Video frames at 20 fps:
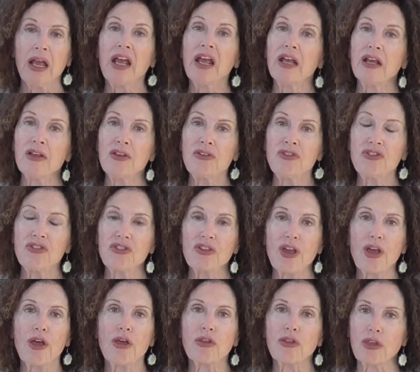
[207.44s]
is
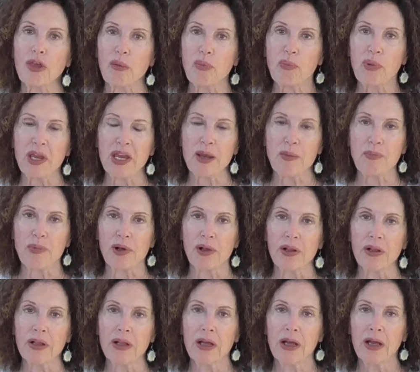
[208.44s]
the
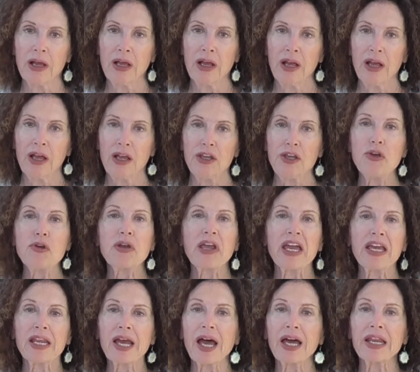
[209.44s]
people. You
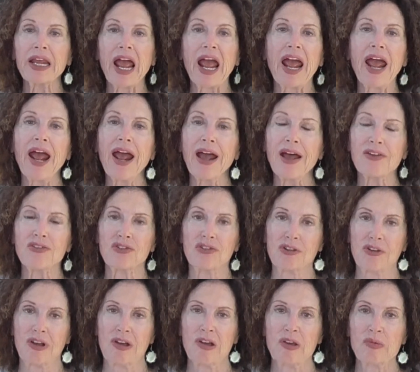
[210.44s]
cannot
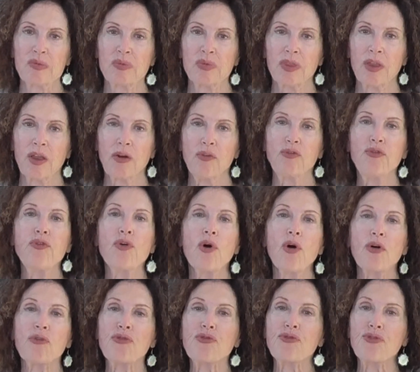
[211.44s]
ask
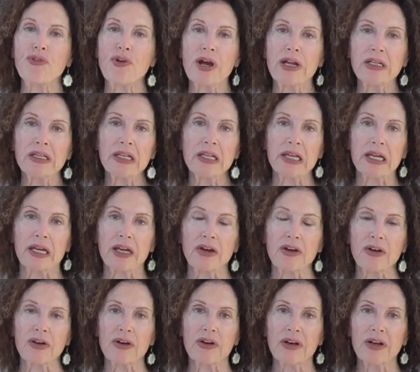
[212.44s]
for
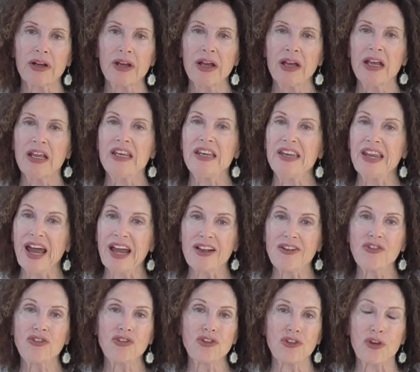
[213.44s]
friendlier,
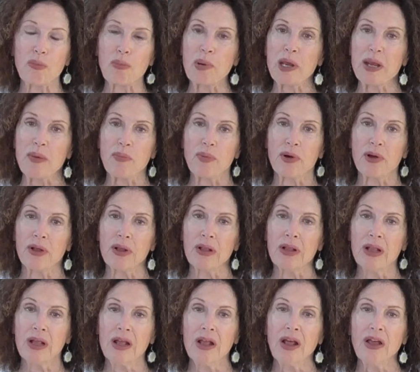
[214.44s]
nicer people
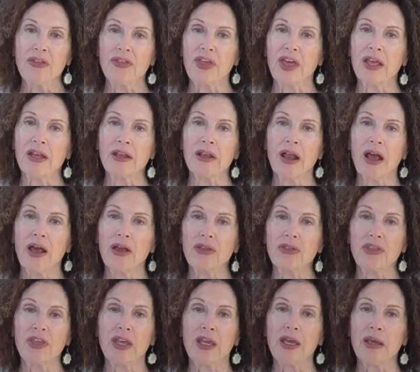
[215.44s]
than
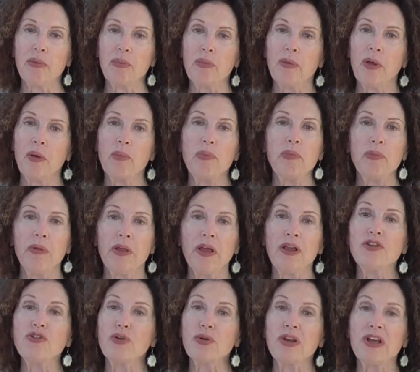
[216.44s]
the
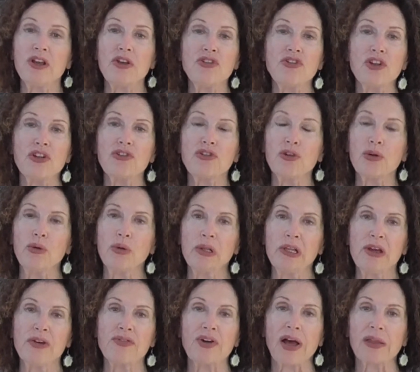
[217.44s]
Indonesians who
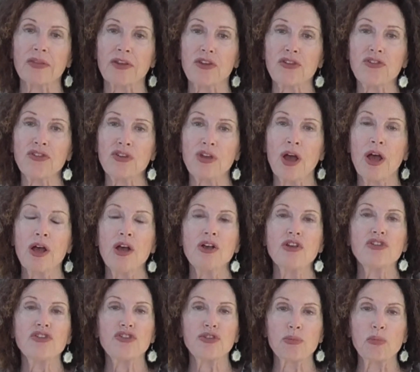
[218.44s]
live on this
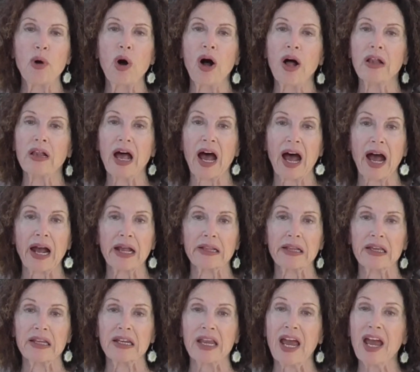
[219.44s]
small
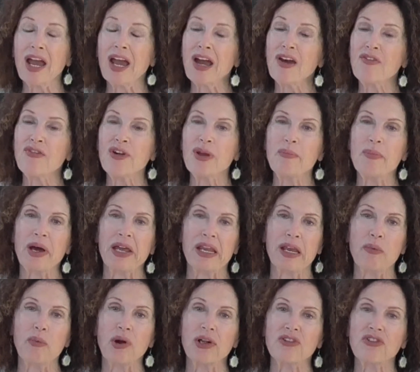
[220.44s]
island.
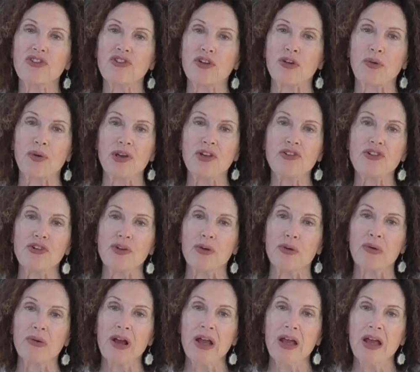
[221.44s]
Everybody wants to greet
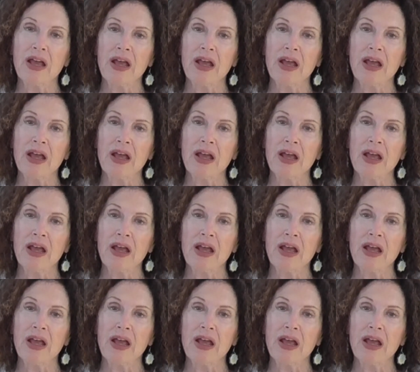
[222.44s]
you,